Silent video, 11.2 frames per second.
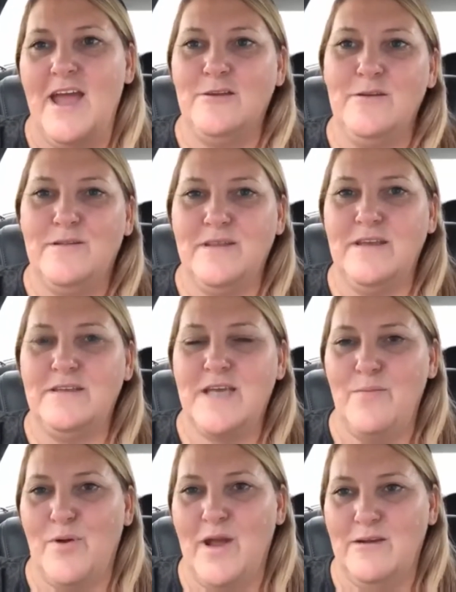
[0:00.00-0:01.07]
and you see
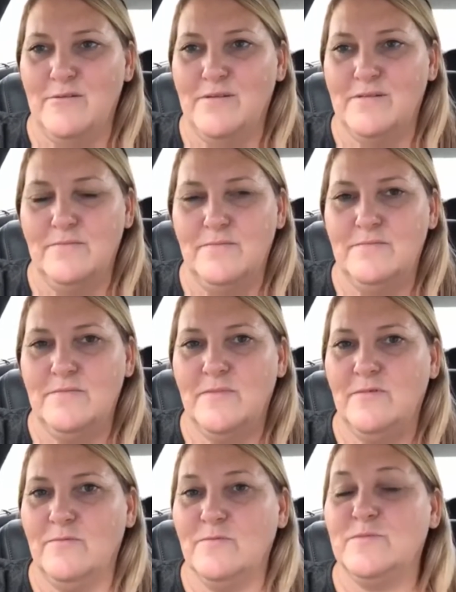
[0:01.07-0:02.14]
typewriters,
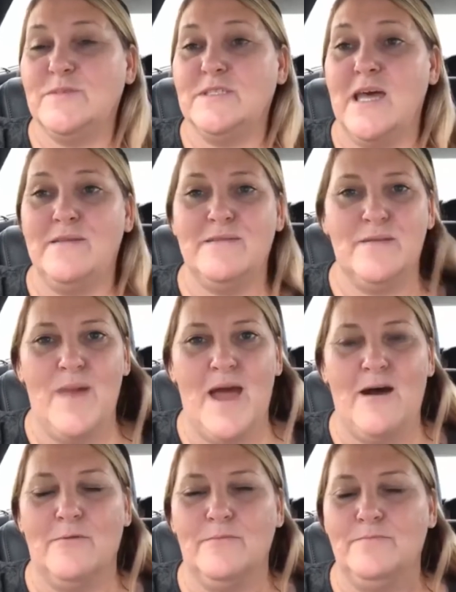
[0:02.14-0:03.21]
test them
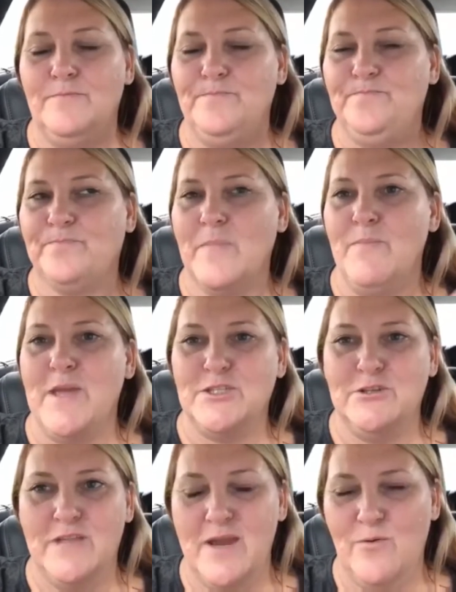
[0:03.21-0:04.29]
out, make
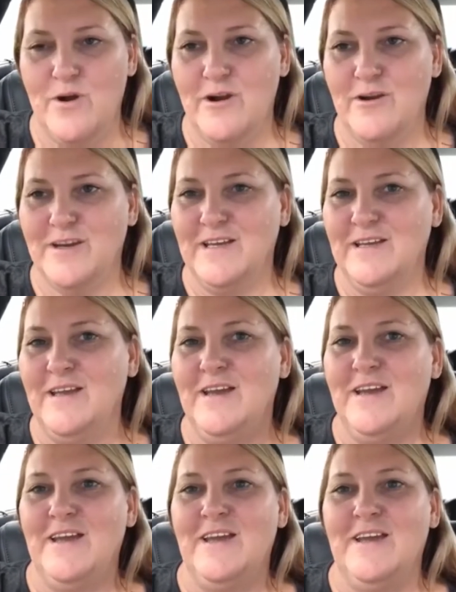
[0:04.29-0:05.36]
sure they work.
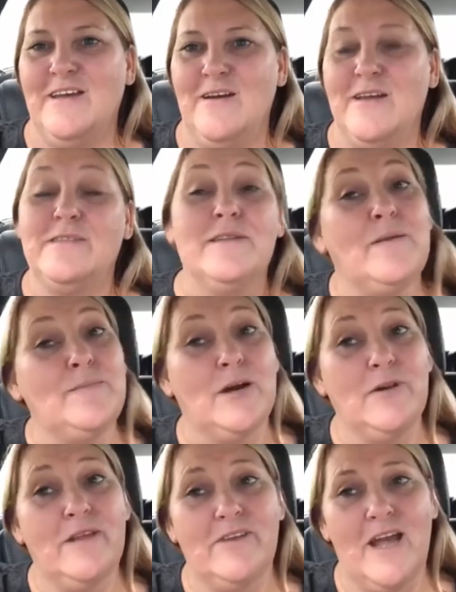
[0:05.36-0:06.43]
Some
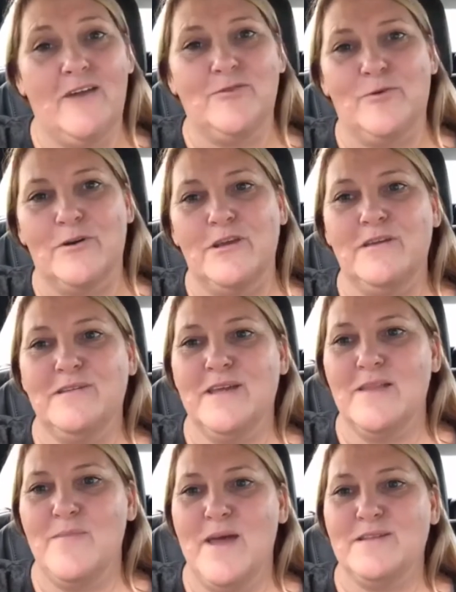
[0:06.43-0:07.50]
don't even have to work. You can
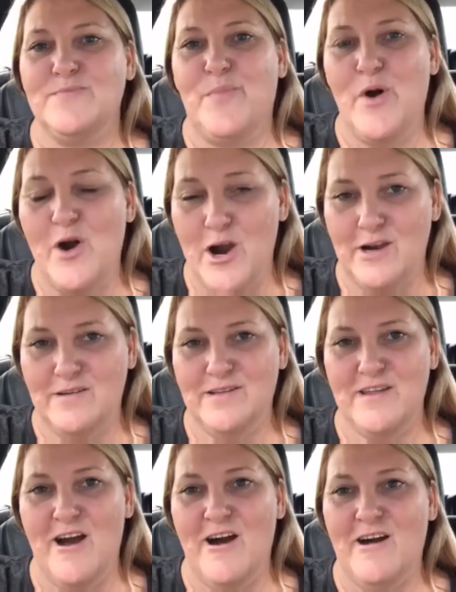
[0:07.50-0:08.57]
sell them as
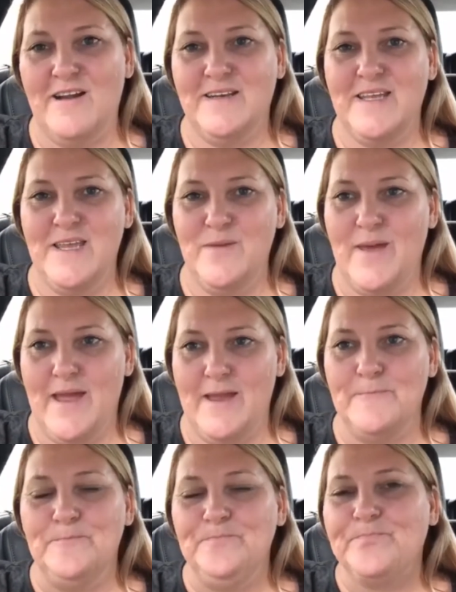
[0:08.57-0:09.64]
parts on
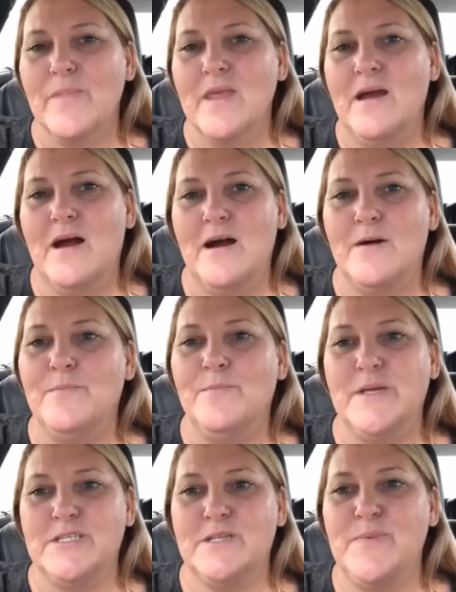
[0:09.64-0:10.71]
eBay. Um,
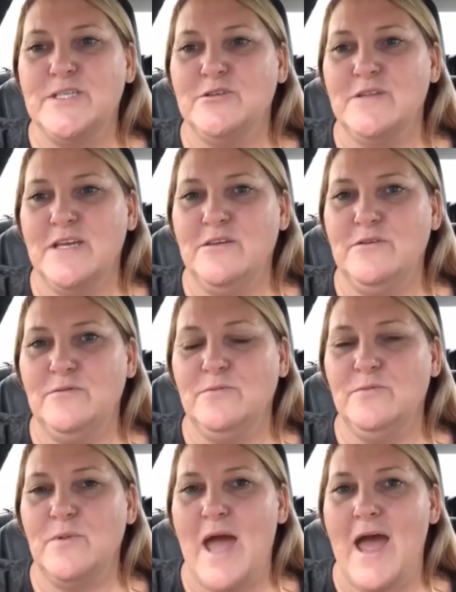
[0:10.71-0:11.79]
but just be sure that you
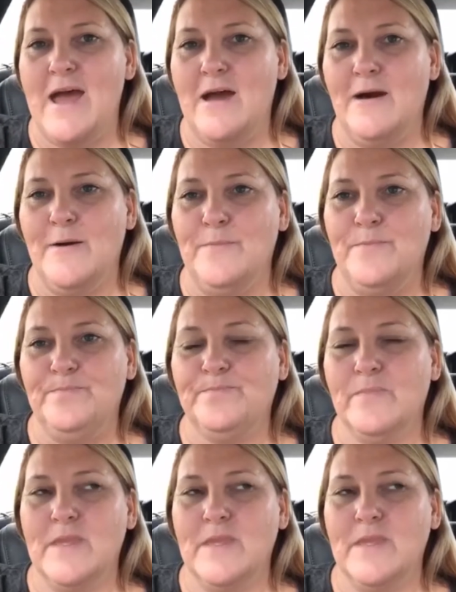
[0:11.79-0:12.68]
uh, um,